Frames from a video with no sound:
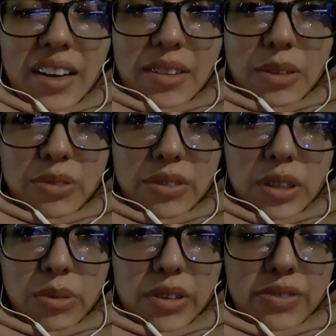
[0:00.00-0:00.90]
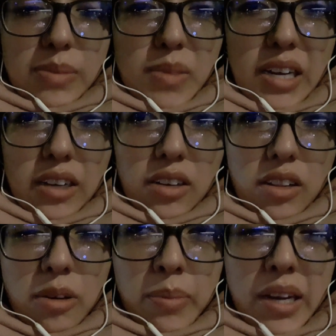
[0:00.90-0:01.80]
they were from like
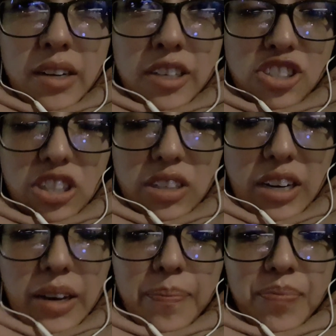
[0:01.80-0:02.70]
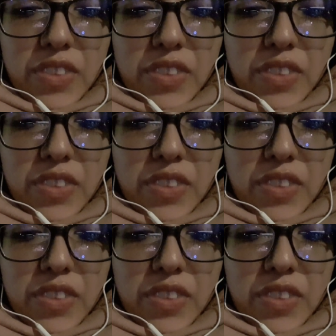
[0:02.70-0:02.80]
Colombia and Argentina.